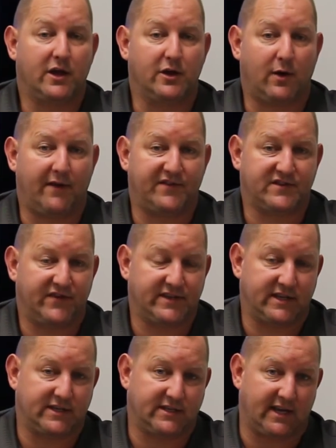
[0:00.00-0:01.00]
No office
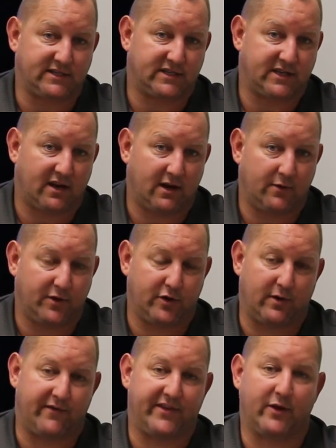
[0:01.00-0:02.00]
visit is necessary. We
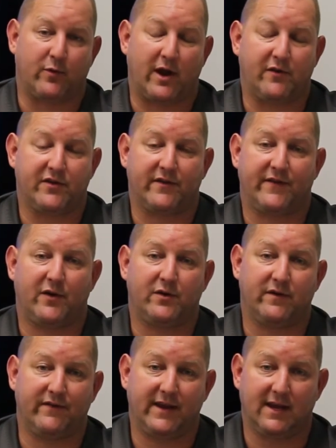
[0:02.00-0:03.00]
do everything right over the
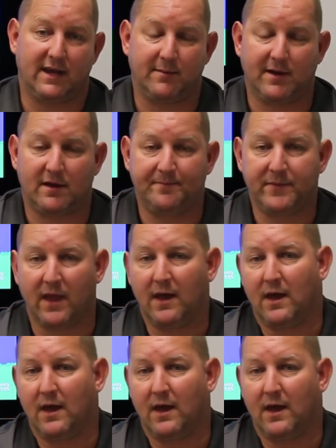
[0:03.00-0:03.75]
phone and via email.